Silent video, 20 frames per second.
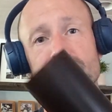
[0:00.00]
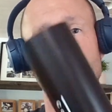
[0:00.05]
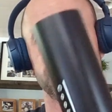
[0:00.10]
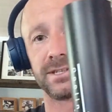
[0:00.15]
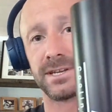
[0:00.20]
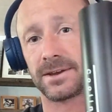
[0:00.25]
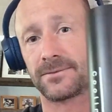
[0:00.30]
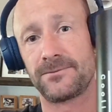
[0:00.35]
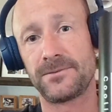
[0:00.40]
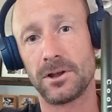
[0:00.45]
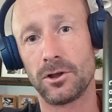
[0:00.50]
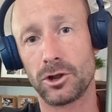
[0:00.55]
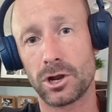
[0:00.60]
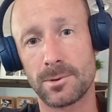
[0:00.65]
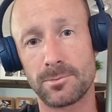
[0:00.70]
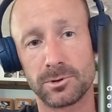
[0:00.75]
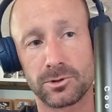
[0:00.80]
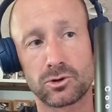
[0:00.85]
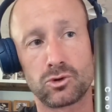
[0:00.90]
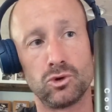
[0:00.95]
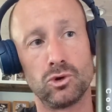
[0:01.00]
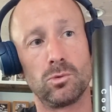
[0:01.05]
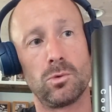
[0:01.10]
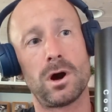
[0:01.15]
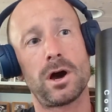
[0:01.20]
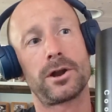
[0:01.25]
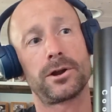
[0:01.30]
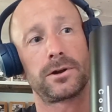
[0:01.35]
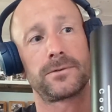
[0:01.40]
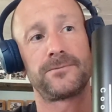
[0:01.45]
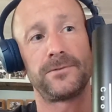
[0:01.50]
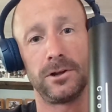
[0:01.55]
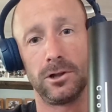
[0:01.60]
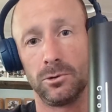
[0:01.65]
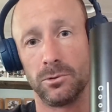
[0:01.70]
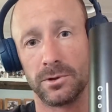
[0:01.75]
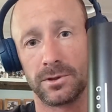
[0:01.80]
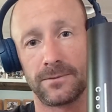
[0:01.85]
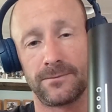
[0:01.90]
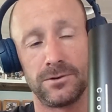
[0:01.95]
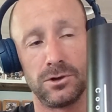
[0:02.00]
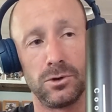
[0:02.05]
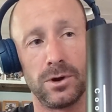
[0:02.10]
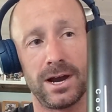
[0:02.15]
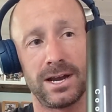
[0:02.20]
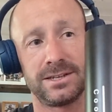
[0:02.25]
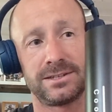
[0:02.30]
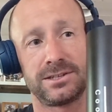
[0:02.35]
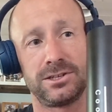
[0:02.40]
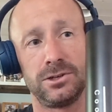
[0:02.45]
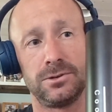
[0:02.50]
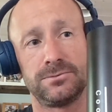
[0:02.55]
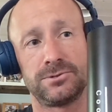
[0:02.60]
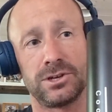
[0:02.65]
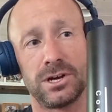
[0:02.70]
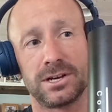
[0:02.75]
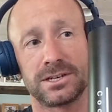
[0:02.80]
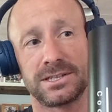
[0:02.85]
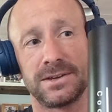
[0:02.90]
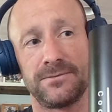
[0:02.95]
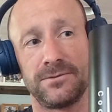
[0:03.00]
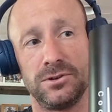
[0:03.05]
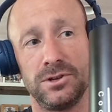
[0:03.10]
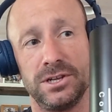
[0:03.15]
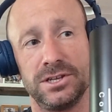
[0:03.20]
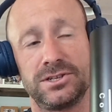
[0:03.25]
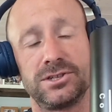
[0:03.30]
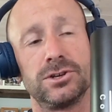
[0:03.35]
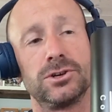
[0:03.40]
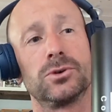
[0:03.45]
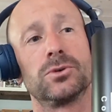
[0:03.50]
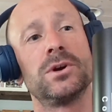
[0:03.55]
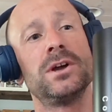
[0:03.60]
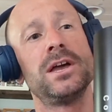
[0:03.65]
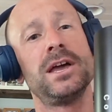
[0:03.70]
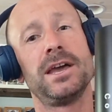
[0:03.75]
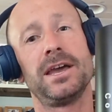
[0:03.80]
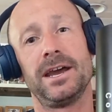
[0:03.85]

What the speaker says: just like fill it up with cool water, fill it with a few ice cube chunks if you need to,